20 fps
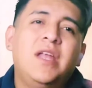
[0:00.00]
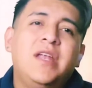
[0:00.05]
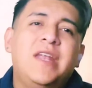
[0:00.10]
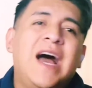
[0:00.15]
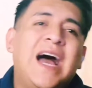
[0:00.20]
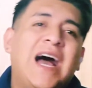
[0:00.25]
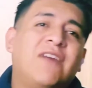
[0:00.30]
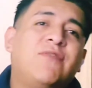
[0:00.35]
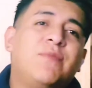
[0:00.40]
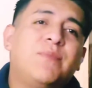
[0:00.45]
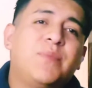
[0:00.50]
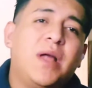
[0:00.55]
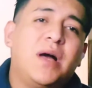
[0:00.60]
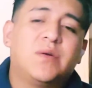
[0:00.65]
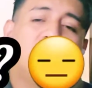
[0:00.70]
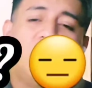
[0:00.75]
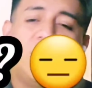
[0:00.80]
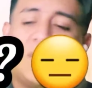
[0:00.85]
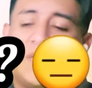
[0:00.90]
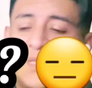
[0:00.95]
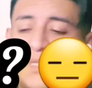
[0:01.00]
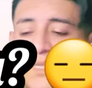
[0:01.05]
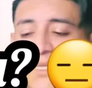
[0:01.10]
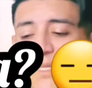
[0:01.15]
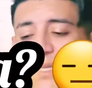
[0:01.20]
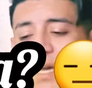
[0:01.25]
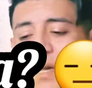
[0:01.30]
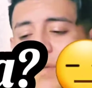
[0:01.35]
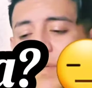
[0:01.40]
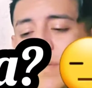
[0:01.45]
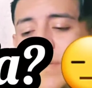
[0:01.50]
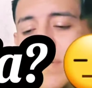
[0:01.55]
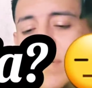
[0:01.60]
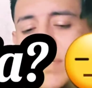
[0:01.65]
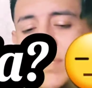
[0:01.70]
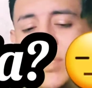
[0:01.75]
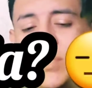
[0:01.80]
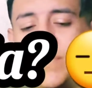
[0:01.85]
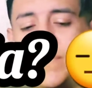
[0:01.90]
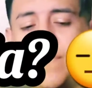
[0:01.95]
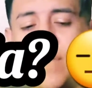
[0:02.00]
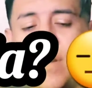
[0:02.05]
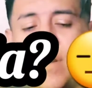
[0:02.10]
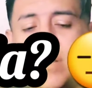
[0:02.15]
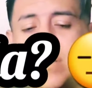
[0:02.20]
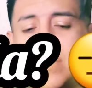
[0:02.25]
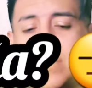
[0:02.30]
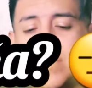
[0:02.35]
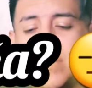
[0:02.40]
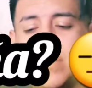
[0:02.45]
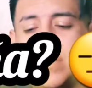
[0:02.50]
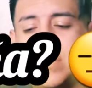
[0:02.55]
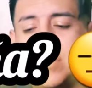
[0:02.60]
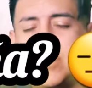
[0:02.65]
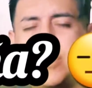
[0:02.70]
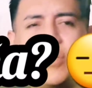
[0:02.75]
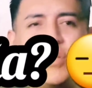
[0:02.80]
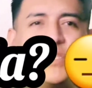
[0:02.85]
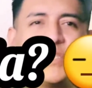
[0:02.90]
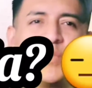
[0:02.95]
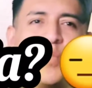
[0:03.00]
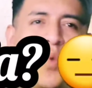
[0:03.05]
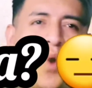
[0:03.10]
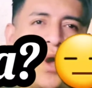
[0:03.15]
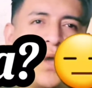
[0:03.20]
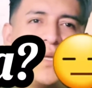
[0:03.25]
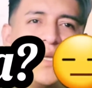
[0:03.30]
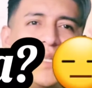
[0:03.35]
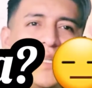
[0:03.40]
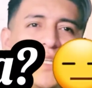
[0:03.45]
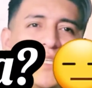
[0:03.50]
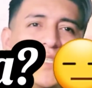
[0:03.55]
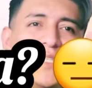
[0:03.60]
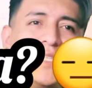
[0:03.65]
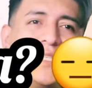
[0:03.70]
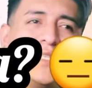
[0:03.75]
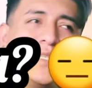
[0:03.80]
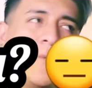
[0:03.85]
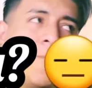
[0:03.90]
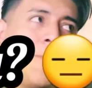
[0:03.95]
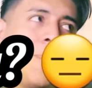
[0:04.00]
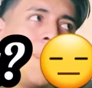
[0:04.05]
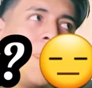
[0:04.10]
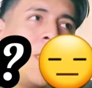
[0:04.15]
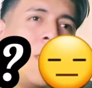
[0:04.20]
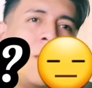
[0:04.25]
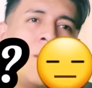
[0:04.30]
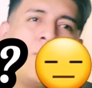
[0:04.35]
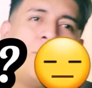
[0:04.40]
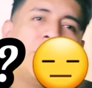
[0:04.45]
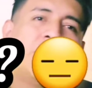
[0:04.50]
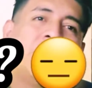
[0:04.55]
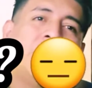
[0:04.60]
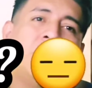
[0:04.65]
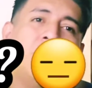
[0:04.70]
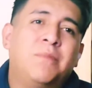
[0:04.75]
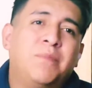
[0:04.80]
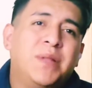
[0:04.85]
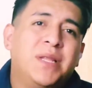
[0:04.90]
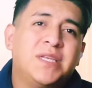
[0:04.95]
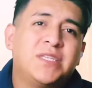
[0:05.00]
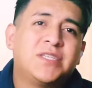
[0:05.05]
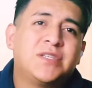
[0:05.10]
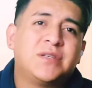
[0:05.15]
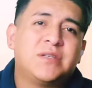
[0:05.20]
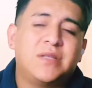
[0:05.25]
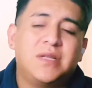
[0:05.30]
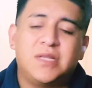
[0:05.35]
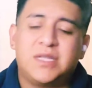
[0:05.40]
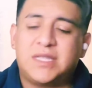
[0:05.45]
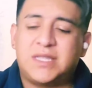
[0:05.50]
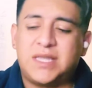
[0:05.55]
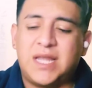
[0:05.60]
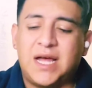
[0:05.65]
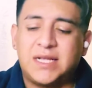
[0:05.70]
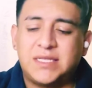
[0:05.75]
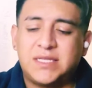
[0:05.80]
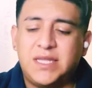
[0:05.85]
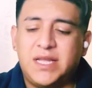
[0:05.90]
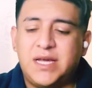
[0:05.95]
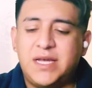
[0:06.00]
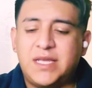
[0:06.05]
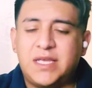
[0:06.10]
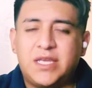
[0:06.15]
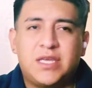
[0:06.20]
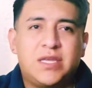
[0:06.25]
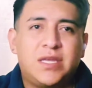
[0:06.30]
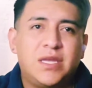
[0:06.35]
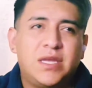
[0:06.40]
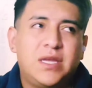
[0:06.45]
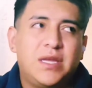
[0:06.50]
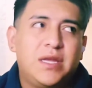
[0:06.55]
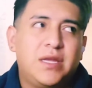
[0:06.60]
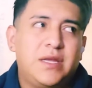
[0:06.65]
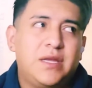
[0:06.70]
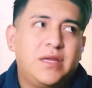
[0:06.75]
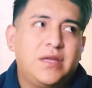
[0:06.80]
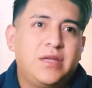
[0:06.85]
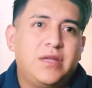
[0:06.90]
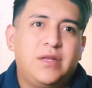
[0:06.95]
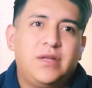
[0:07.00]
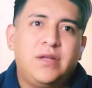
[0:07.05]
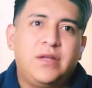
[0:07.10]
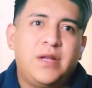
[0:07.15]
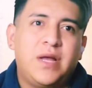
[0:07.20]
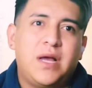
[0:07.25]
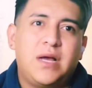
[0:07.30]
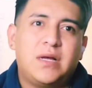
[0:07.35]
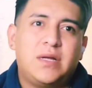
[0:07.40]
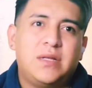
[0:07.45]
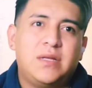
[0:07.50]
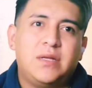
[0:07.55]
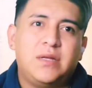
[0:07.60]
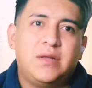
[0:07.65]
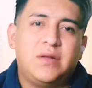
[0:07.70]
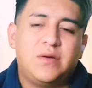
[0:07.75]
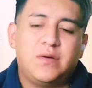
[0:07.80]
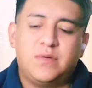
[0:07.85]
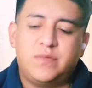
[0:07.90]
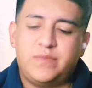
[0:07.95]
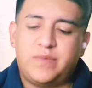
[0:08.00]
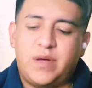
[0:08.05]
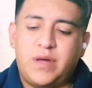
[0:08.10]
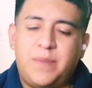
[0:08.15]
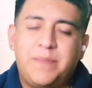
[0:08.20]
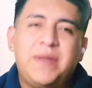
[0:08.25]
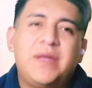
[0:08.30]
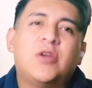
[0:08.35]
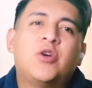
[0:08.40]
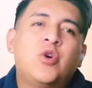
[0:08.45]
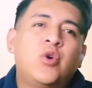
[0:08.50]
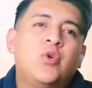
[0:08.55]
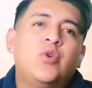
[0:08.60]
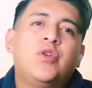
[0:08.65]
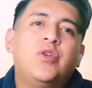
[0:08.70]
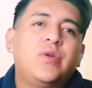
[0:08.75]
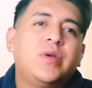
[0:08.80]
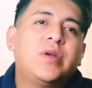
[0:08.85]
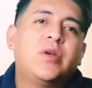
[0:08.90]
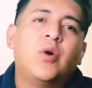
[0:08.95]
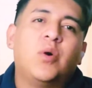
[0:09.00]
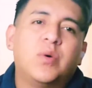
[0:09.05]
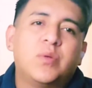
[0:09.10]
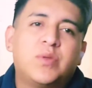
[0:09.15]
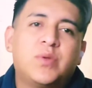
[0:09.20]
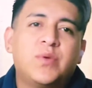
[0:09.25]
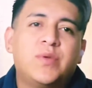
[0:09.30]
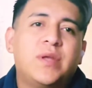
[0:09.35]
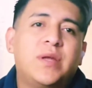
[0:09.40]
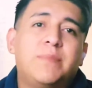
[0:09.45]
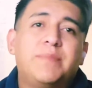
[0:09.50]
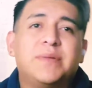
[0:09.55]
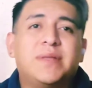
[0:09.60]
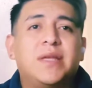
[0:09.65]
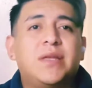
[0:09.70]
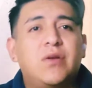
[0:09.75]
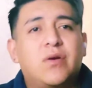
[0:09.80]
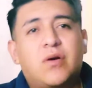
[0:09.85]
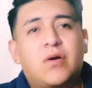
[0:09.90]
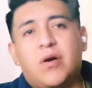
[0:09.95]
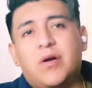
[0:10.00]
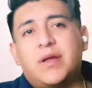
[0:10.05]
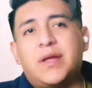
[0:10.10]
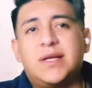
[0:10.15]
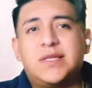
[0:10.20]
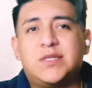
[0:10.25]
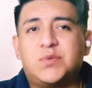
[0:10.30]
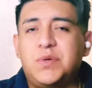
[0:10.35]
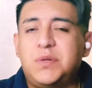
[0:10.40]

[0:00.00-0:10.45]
Now, half a block away doesn't sound too far, or it's walking distance. But in a blizzard, that's like, you're not, you know, I mean, cool, you go through there, but then your car gets...